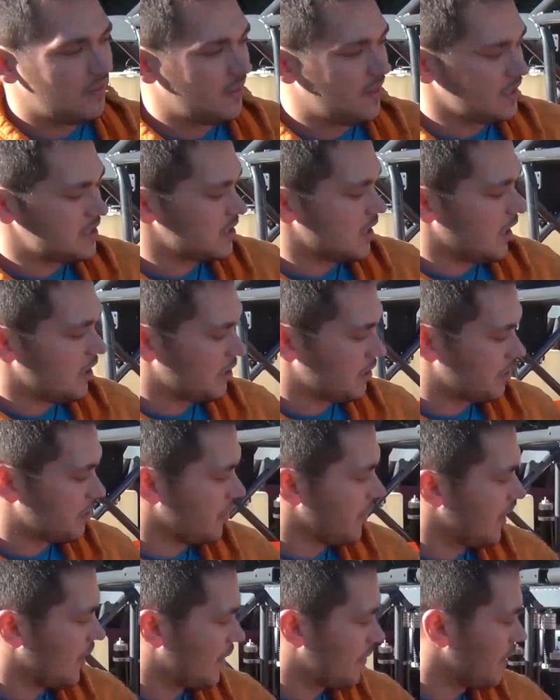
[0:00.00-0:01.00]
this color
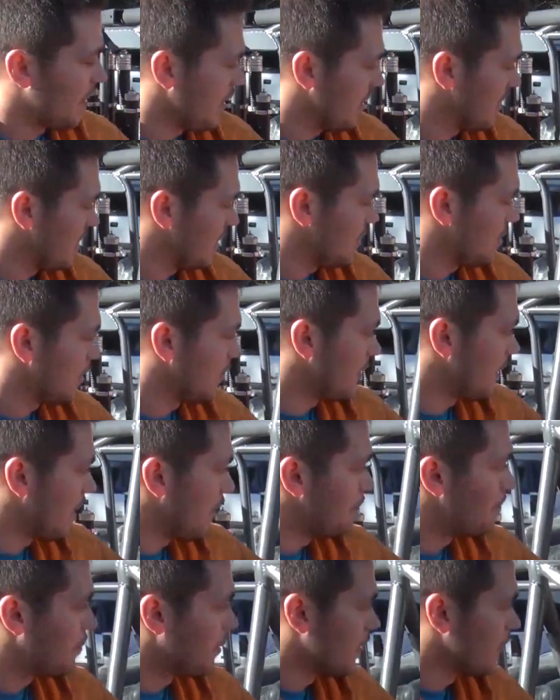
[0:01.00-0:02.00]
gray, I think it turned
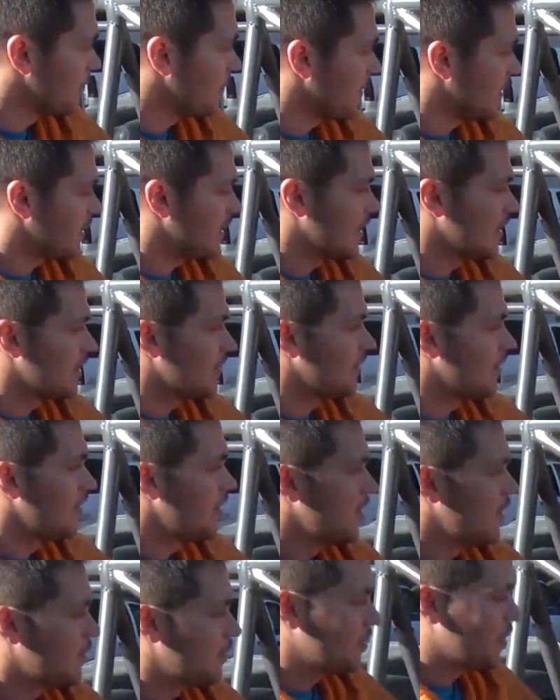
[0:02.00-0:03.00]
out perfect. And
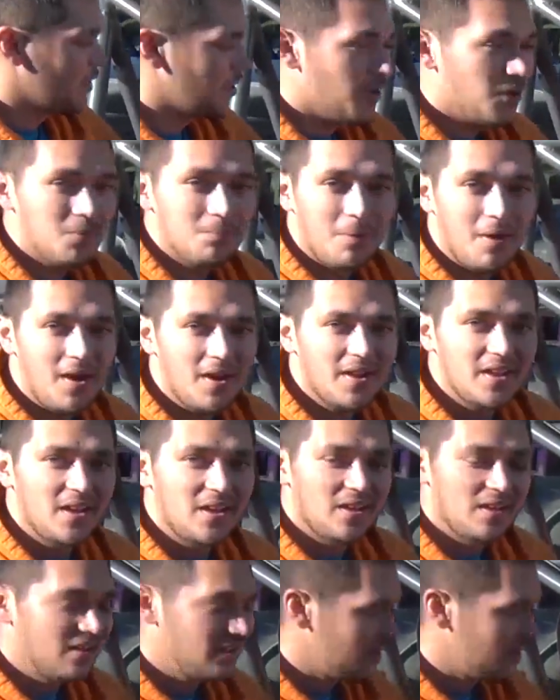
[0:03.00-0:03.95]
with the new body